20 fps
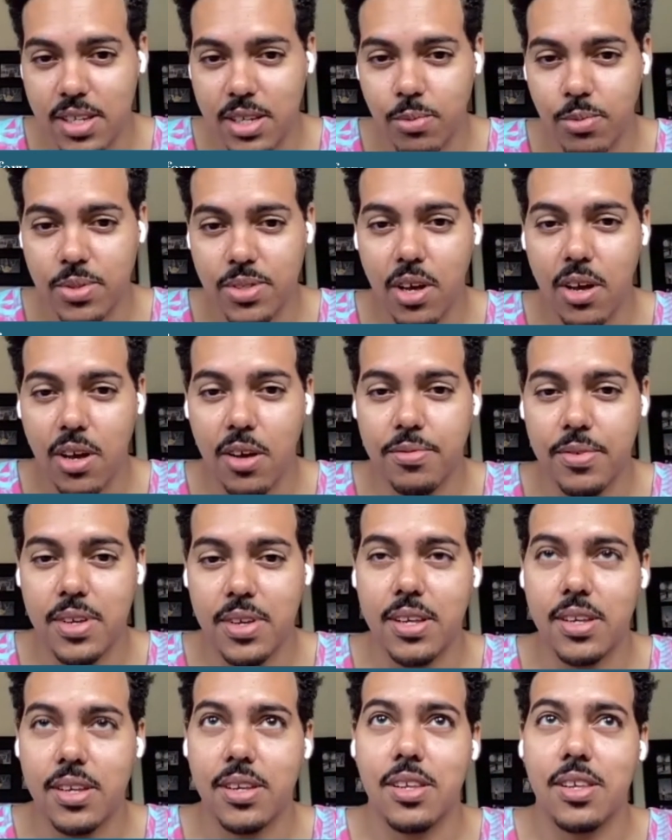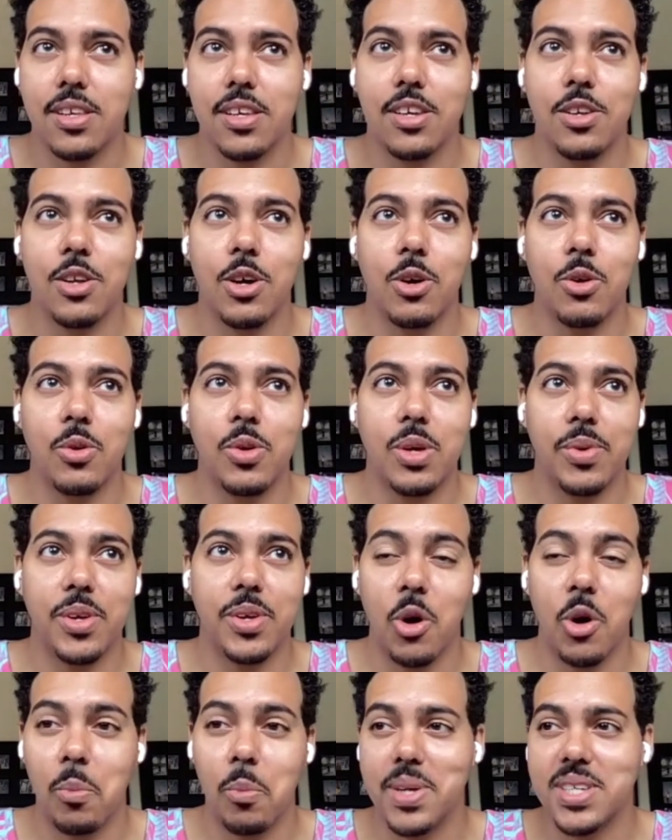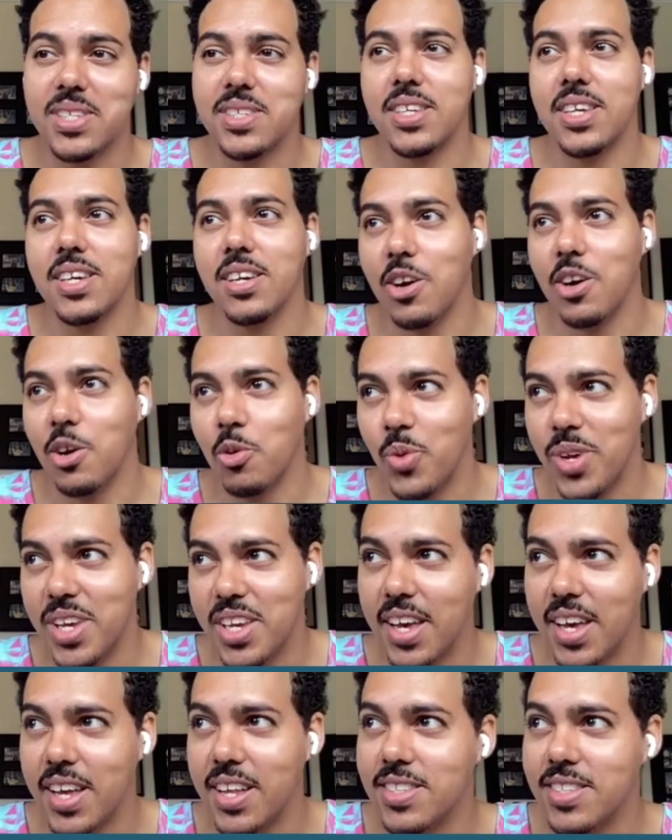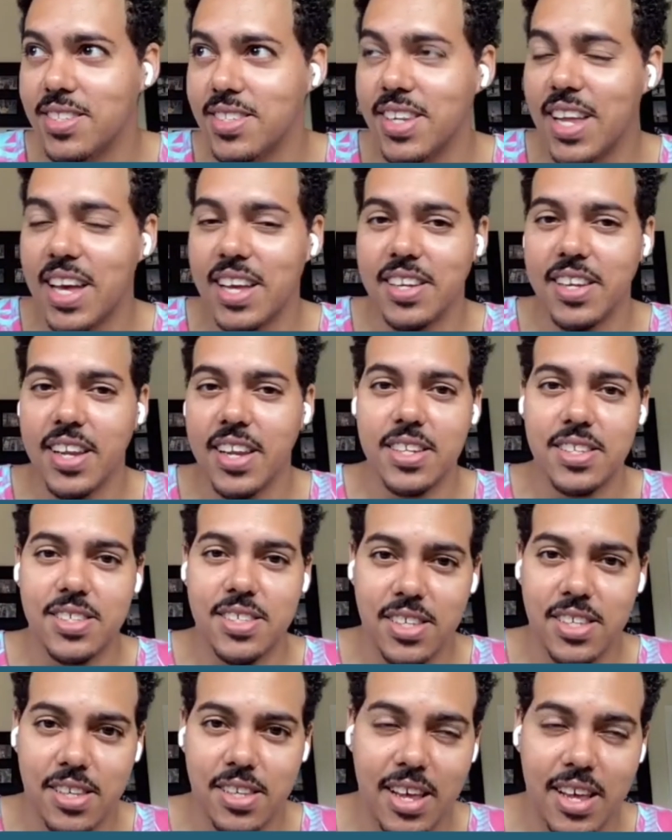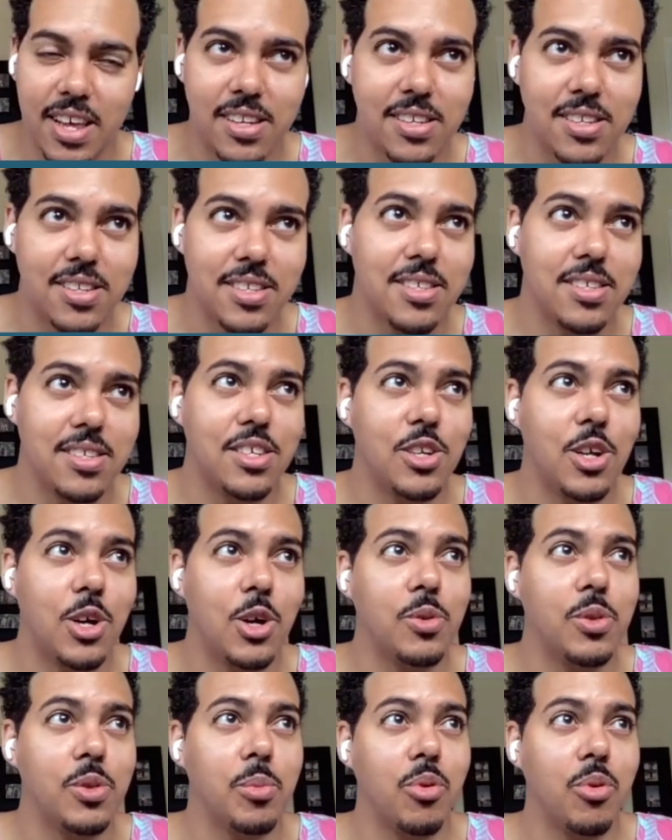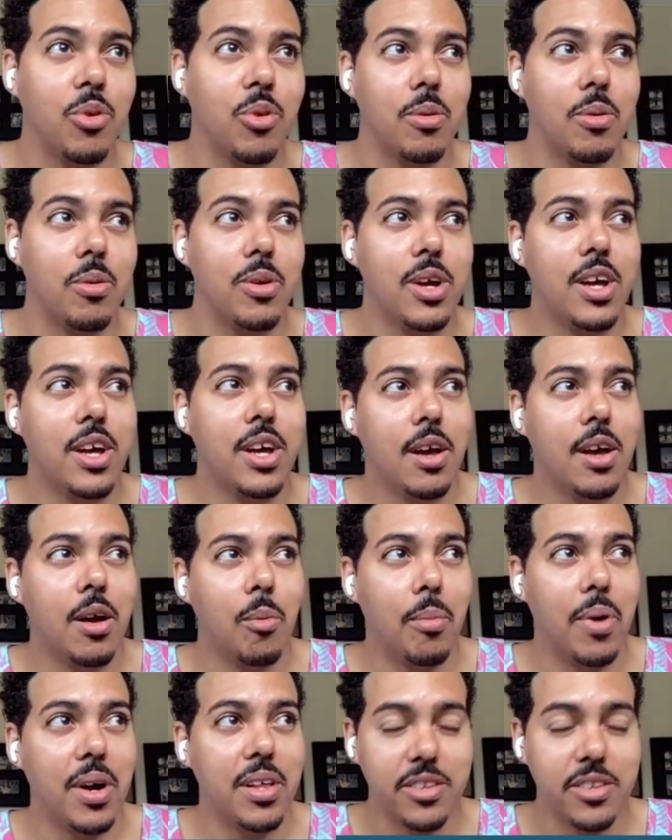He was often, you know, he would go missing on weekends and at nights, and you know, the poor mother